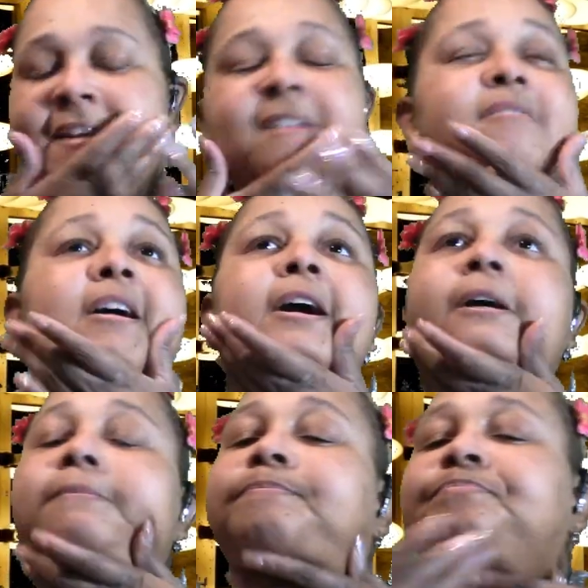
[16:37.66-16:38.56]

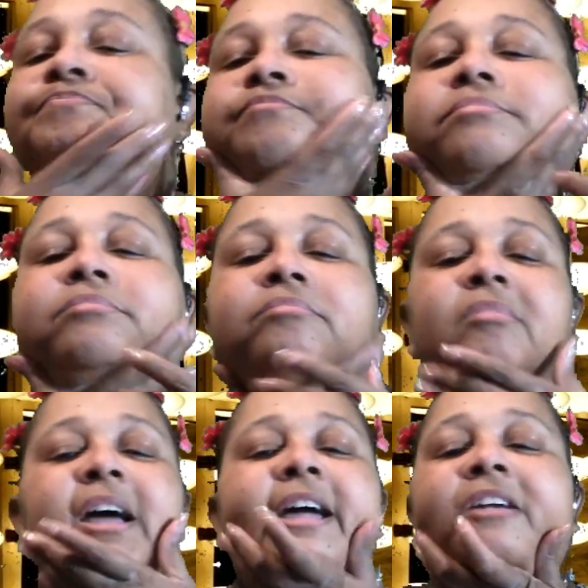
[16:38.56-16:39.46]

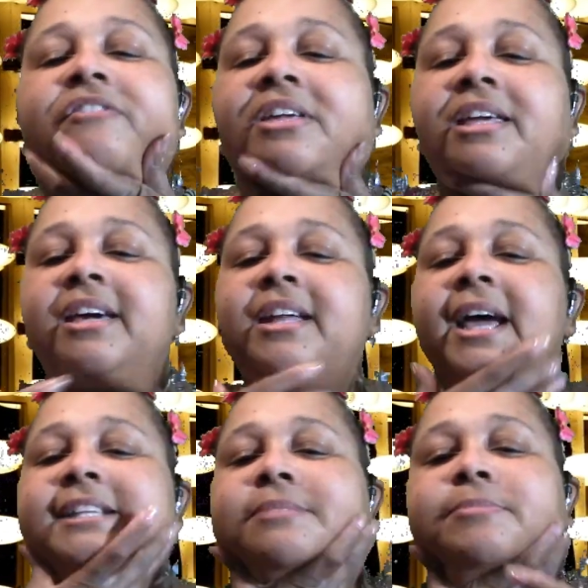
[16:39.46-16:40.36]
I even get
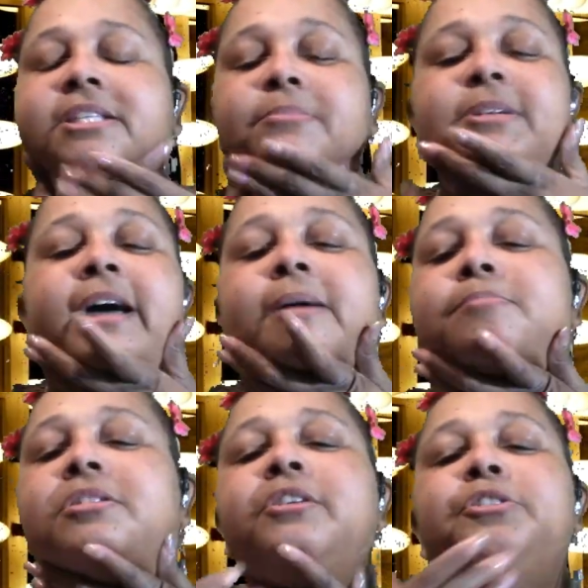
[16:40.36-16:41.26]
eczema
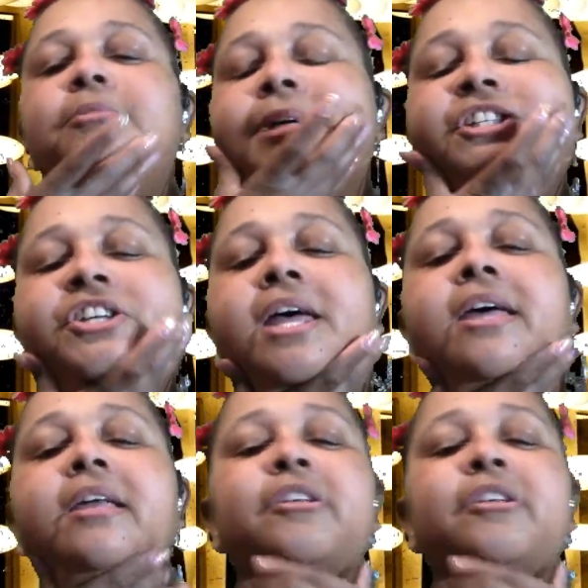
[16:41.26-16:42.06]
sometimes under my chin.